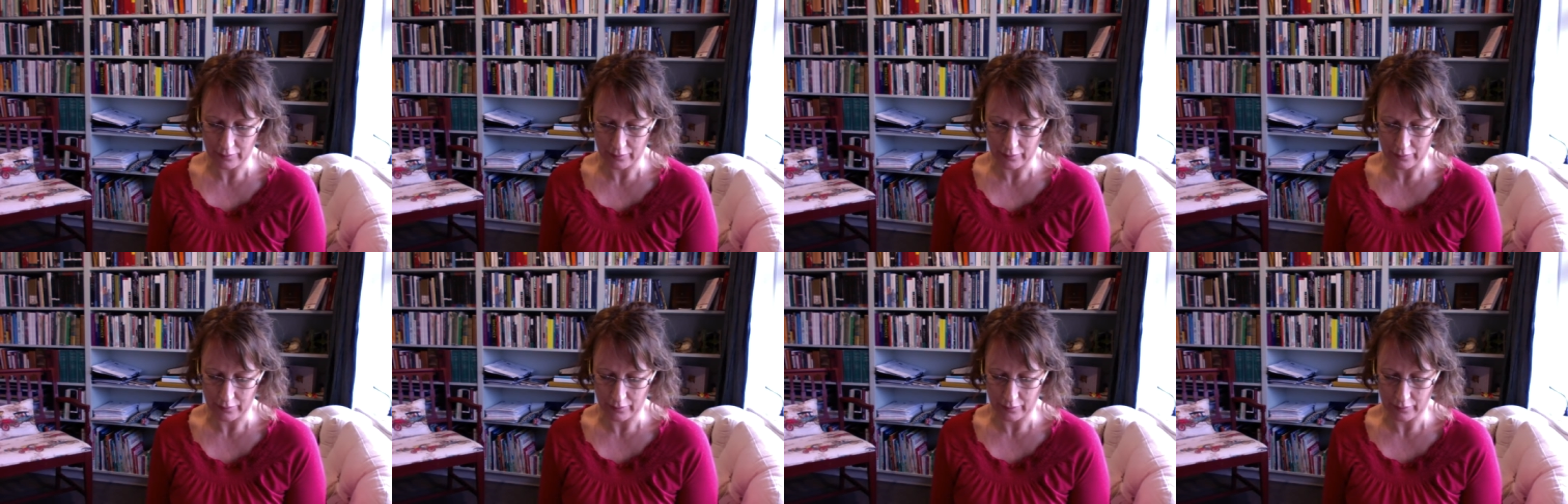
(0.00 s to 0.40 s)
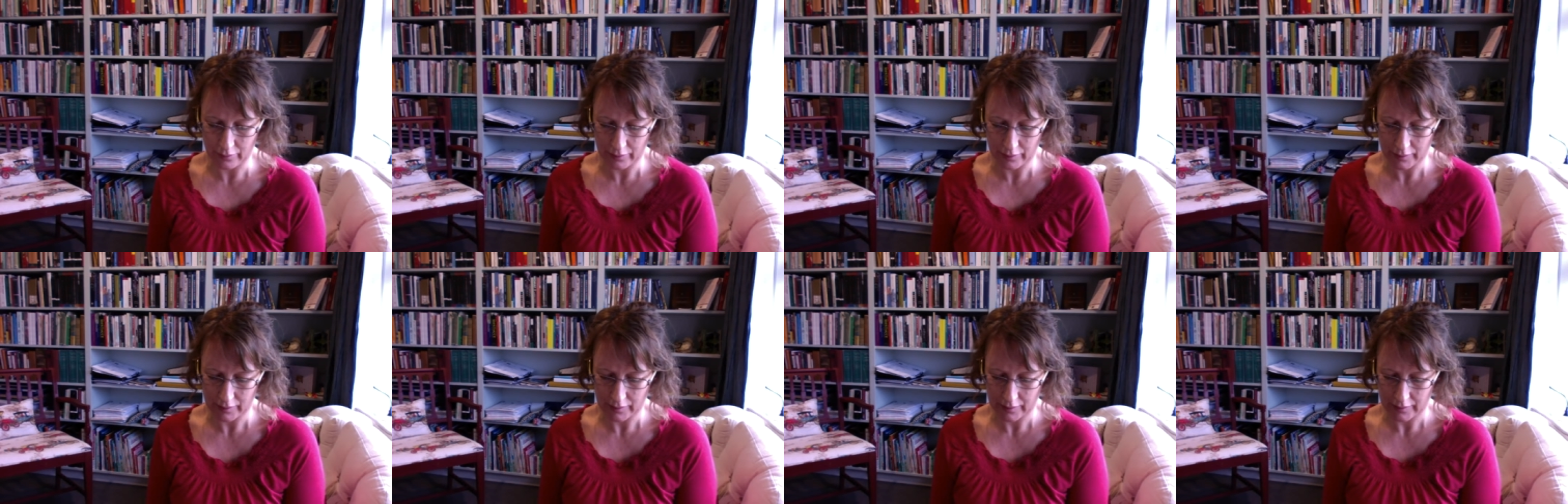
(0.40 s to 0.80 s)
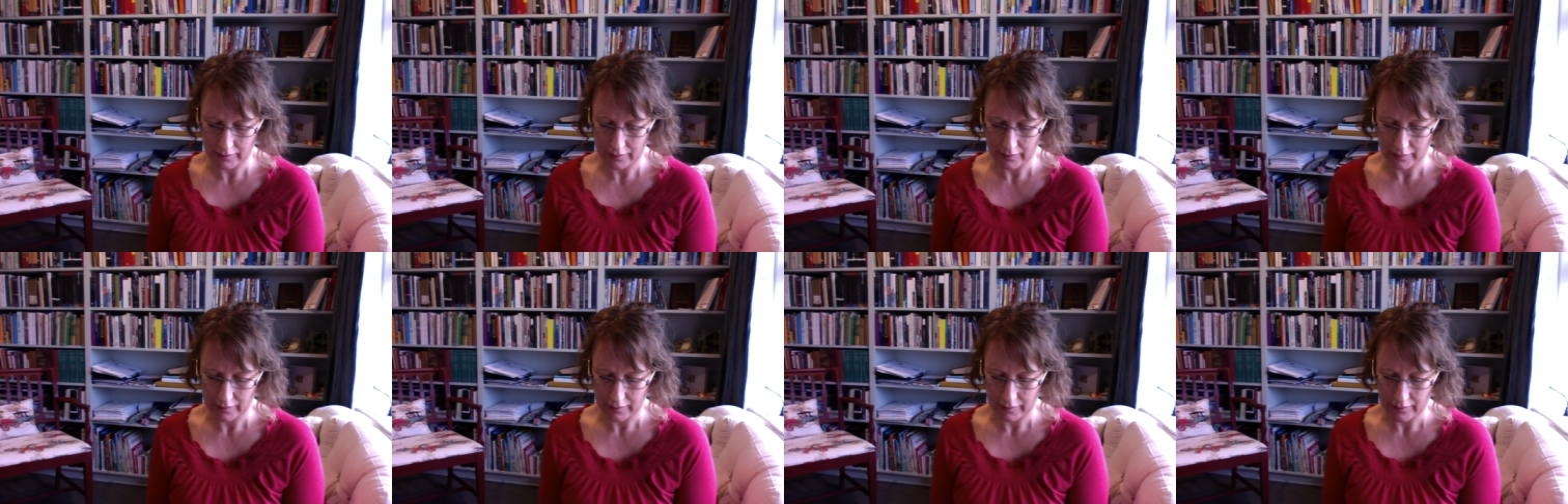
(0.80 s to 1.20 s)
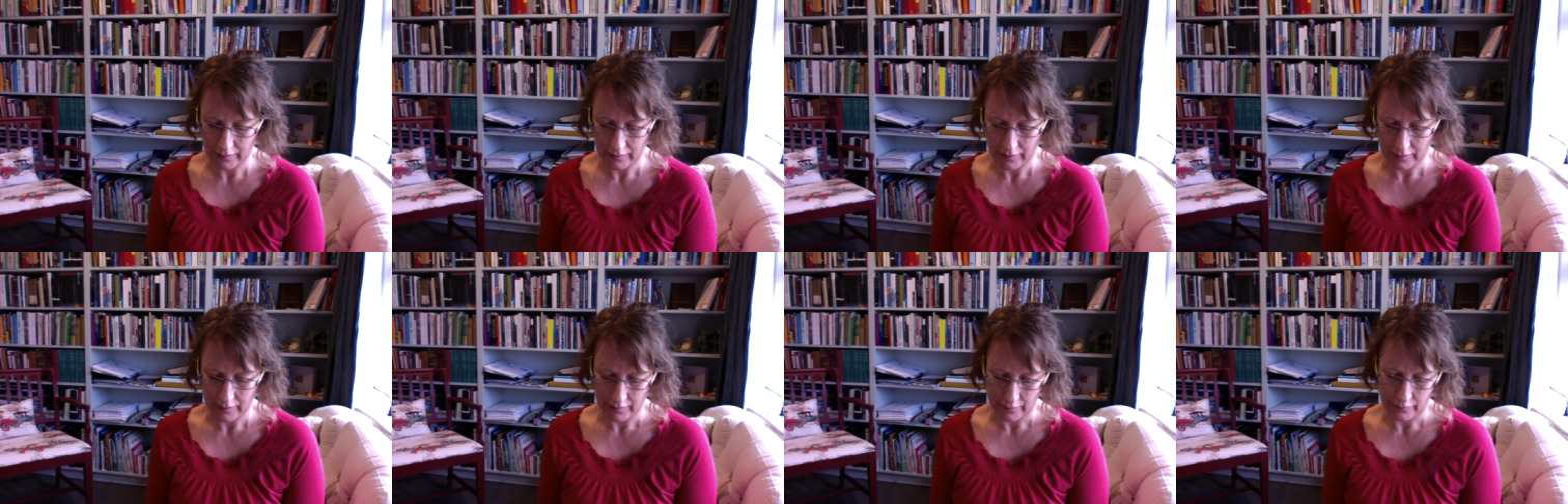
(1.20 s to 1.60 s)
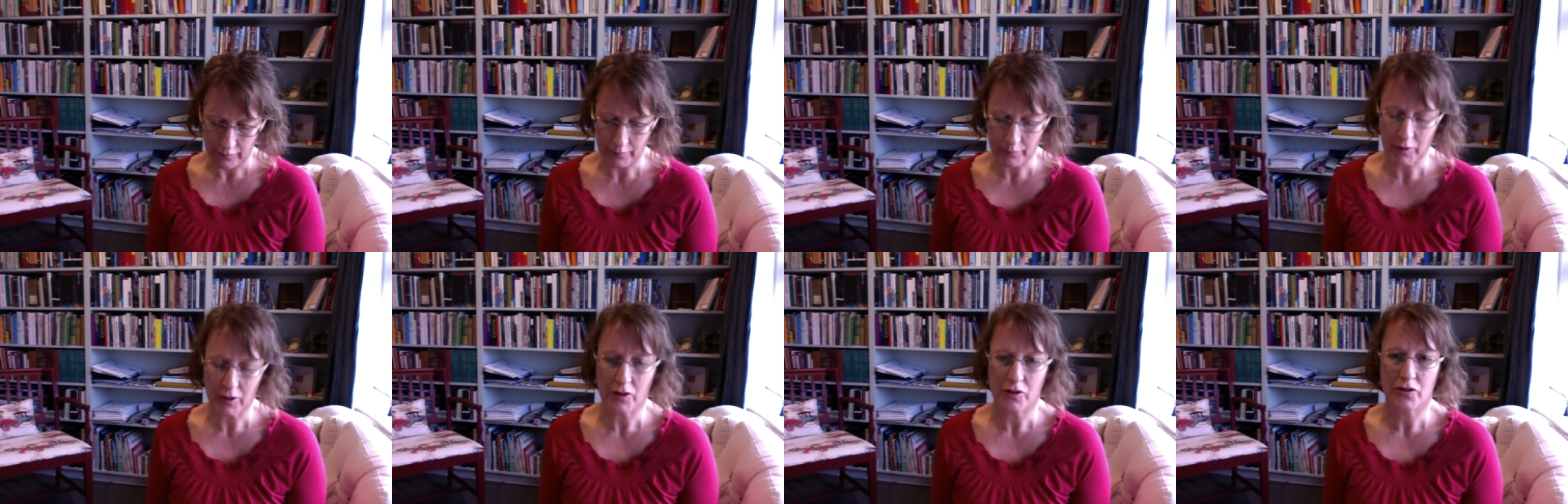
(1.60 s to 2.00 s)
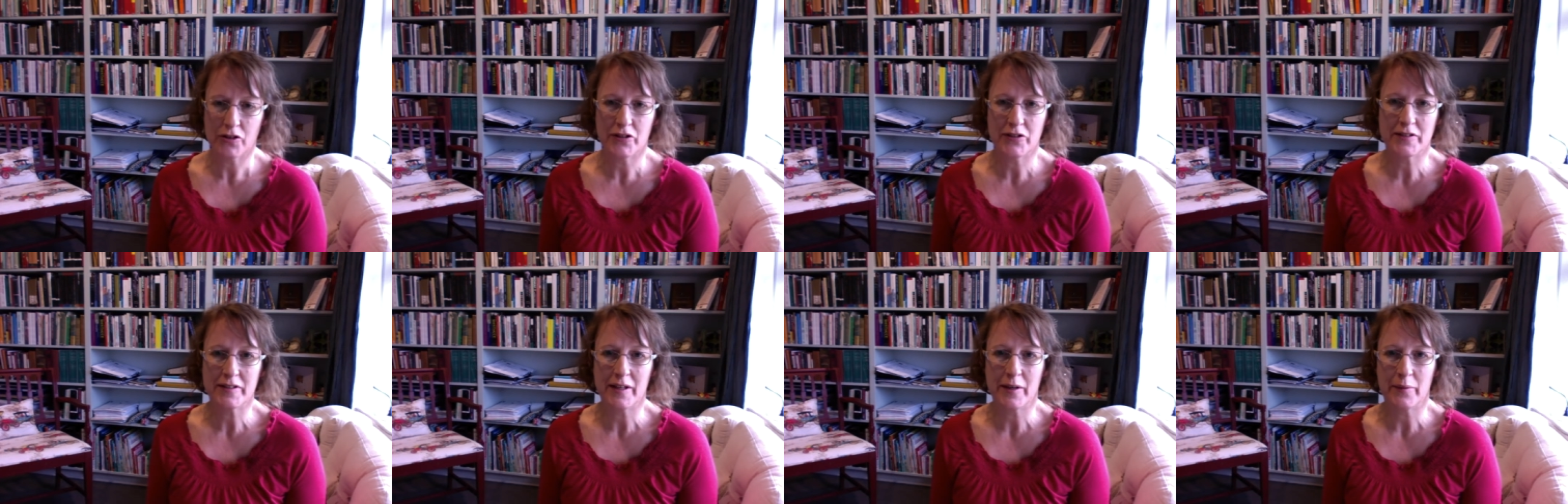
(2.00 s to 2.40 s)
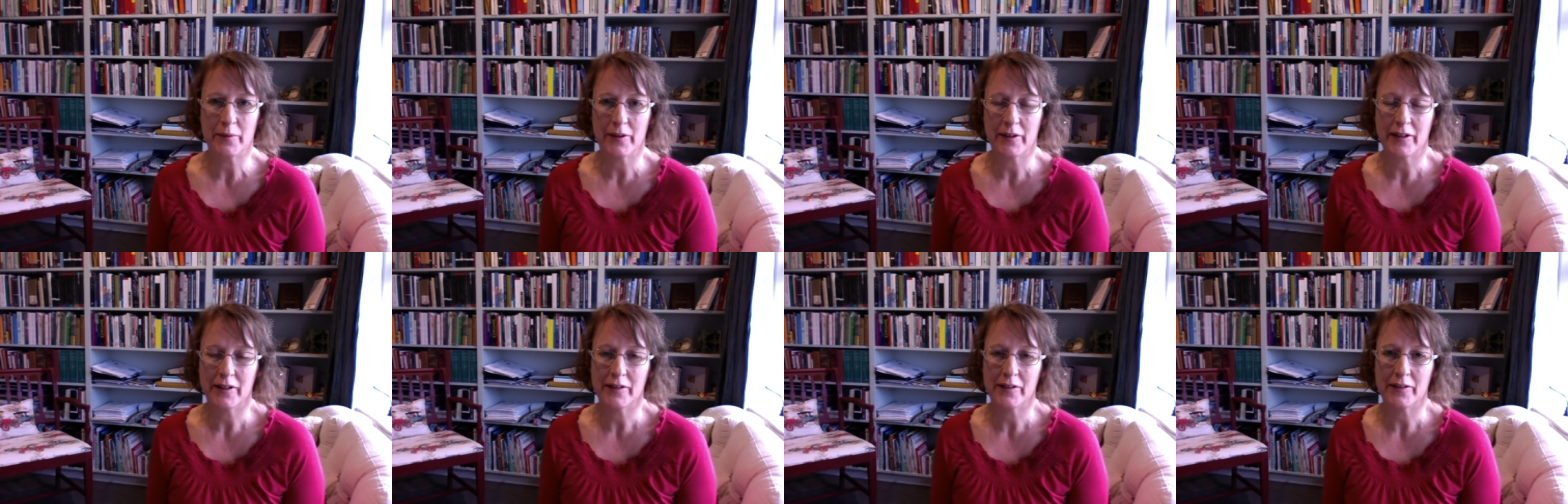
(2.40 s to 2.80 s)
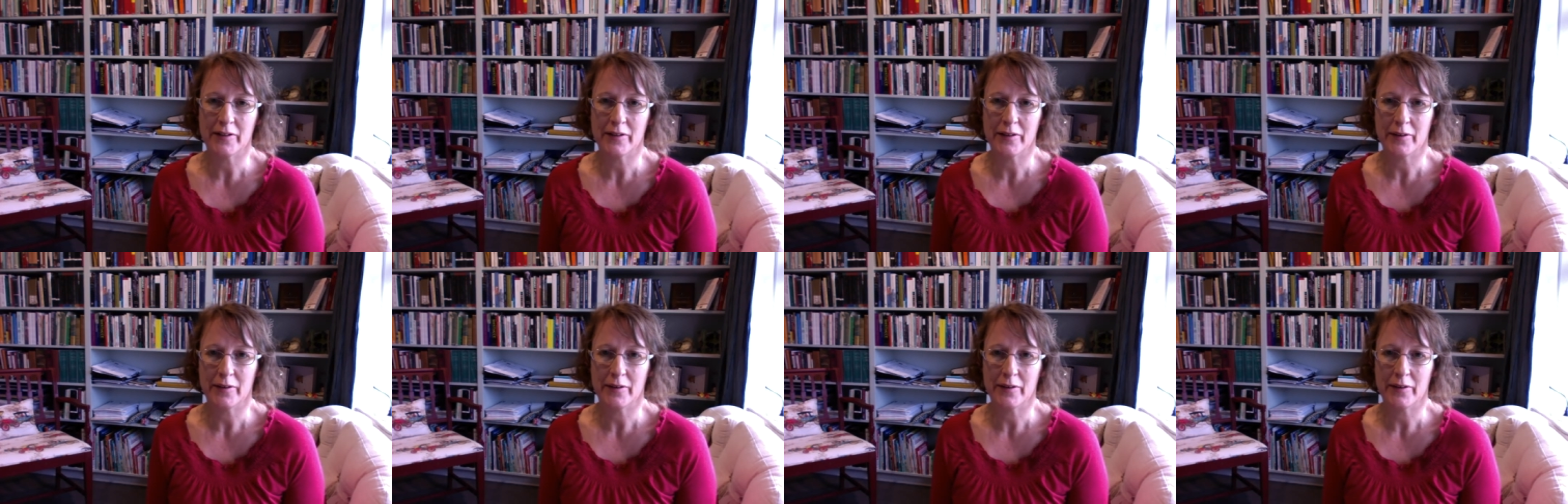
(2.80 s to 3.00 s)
if I'm going to do something,